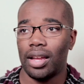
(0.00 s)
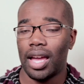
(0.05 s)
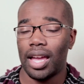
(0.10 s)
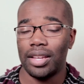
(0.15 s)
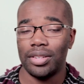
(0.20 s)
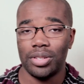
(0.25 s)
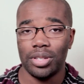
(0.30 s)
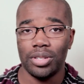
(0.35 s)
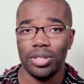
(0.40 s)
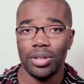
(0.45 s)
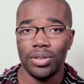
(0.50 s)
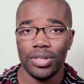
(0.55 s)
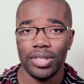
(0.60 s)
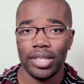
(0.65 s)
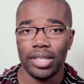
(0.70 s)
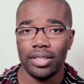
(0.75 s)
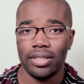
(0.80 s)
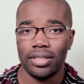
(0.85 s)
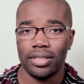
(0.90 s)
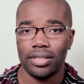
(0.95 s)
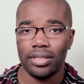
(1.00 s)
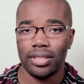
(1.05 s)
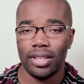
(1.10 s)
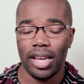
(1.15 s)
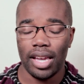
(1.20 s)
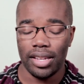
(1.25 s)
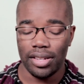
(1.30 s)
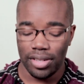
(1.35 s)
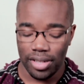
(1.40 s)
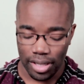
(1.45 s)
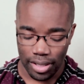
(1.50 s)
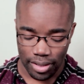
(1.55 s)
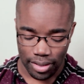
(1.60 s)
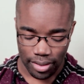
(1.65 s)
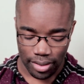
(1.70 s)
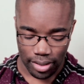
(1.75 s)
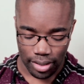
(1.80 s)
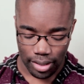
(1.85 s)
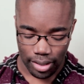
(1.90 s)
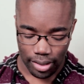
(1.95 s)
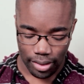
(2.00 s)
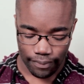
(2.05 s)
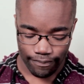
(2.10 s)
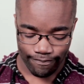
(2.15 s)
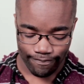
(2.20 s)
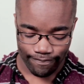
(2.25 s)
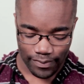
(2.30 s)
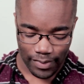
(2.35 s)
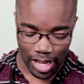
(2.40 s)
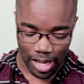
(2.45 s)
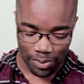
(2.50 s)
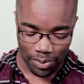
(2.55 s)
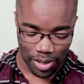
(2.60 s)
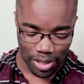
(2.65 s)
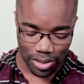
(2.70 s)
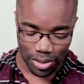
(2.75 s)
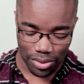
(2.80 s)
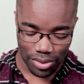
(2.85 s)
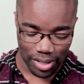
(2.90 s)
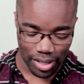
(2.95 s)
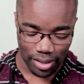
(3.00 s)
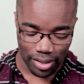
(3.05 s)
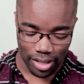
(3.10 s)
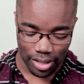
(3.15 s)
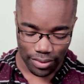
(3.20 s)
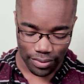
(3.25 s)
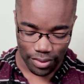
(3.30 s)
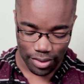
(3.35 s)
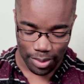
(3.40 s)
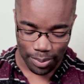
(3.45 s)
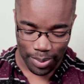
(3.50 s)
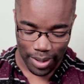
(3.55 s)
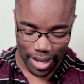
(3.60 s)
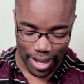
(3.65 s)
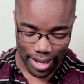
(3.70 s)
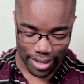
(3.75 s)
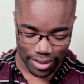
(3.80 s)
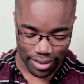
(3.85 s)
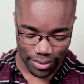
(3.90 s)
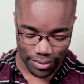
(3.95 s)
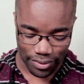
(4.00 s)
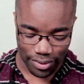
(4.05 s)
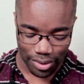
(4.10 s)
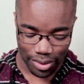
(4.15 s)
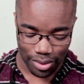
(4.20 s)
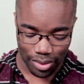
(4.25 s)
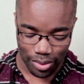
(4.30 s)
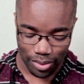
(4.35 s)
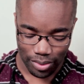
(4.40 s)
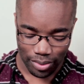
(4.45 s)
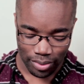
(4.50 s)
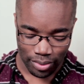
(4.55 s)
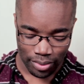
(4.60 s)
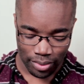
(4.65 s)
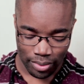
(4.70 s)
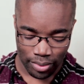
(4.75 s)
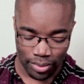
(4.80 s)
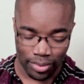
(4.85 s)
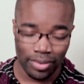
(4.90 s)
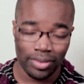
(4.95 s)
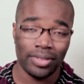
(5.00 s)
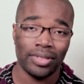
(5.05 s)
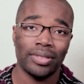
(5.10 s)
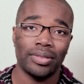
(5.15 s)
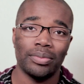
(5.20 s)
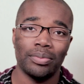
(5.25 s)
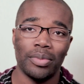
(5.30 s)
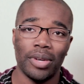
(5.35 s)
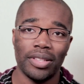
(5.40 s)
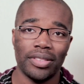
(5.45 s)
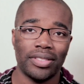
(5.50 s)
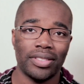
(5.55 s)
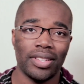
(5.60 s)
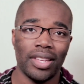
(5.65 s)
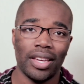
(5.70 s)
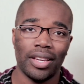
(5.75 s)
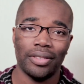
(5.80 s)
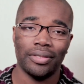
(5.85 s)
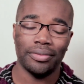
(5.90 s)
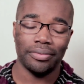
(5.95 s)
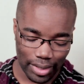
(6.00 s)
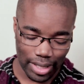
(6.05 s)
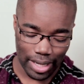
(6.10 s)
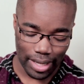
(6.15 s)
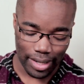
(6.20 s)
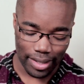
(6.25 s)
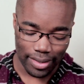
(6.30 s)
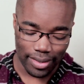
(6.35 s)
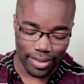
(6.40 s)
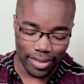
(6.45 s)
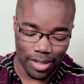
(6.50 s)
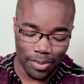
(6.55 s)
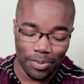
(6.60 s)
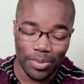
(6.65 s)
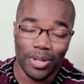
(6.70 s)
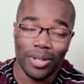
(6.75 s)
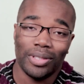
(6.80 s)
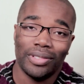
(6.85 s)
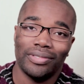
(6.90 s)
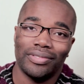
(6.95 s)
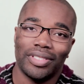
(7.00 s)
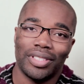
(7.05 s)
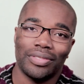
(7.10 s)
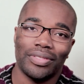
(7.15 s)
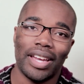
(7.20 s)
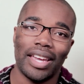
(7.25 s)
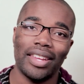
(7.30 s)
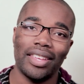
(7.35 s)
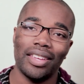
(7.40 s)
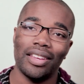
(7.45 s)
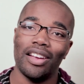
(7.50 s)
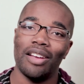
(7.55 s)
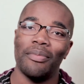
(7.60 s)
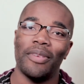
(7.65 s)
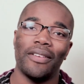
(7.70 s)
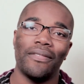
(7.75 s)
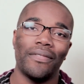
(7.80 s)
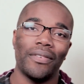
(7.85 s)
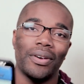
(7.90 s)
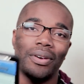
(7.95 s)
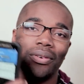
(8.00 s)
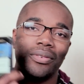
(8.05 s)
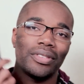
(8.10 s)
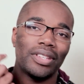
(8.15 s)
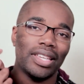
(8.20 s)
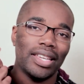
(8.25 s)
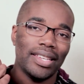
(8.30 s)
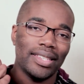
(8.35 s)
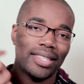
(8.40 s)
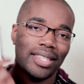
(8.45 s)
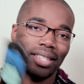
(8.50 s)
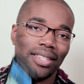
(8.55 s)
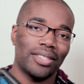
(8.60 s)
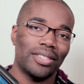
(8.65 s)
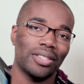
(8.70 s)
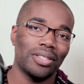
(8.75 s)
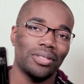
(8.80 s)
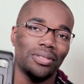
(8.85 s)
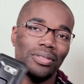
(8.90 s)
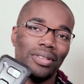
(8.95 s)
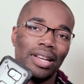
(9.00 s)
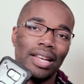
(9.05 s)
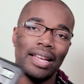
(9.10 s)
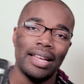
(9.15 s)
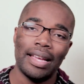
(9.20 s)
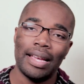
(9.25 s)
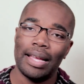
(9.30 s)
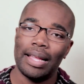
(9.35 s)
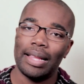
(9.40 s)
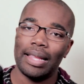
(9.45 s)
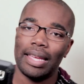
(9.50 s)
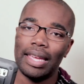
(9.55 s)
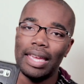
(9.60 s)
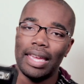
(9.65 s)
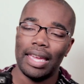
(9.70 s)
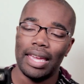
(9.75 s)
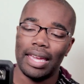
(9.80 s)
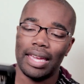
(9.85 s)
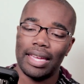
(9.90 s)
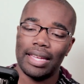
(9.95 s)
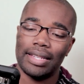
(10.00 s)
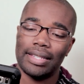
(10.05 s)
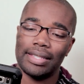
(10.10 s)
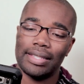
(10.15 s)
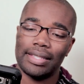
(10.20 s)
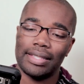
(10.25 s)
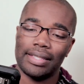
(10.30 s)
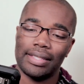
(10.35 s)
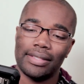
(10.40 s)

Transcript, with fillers: I should use it. I just, um, I've been using this for the past few months now, and it's simple. It's right here on my phone, easy to do, and